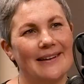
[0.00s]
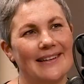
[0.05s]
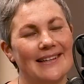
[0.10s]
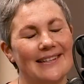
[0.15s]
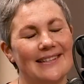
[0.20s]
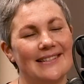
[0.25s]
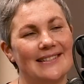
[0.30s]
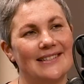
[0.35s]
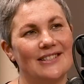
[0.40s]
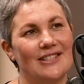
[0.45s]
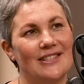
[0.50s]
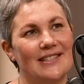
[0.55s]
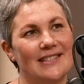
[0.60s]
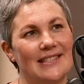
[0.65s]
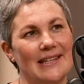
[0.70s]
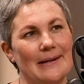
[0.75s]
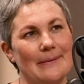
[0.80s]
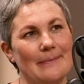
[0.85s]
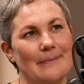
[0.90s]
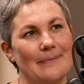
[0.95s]
it is just,
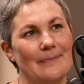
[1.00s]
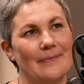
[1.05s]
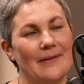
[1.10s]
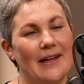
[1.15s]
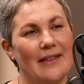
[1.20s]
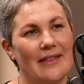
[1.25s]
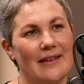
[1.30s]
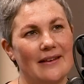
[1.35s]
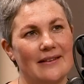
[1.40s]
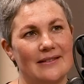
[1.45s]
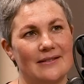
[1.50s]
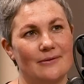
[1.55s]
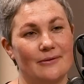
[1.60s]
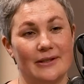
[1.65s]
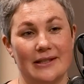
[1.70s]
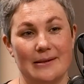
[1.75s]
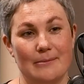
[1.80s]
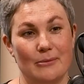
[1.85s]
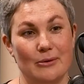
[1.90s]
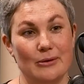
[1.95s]
I think it's a
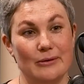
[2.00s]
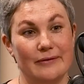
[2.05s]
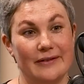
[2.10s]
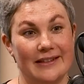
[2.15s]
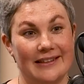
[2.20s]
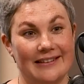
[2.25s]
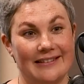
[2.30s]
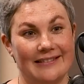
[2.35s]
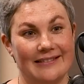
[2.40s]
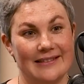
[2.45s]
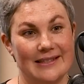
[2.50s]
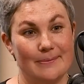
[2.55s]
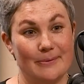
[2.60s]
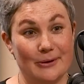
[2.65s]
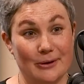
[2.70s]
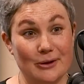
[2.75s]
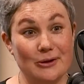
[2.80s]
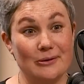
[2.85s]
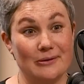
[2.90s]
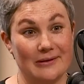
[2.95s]
really moving
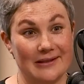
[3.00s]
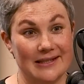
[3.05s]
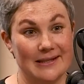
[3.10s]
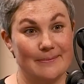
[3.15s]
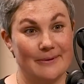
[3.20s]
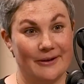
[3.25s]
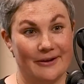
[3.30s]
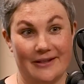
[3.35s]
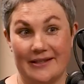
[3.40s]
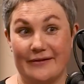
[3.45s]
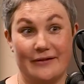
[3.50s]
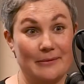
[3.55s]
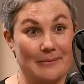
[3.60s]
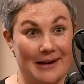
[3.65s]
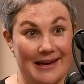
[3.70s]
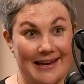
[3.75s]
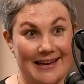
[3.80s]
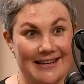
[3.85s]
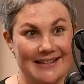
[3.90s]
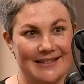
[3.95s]
spiritual experience for
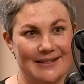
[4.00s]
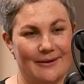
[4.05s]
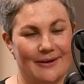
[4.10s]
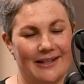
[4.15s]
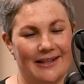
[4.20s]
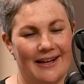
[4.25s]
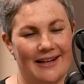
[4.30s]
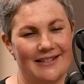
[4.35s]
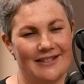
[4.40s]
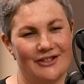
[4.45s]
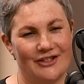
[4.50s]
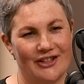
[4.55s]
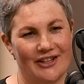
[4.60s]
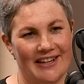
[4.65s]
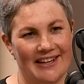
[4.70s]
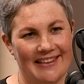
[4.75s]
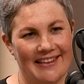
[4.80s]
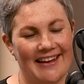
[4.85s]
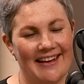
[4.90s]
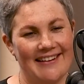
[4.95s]
me. So I like to
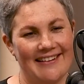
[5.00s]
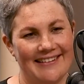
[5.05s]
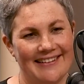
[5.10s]
share that.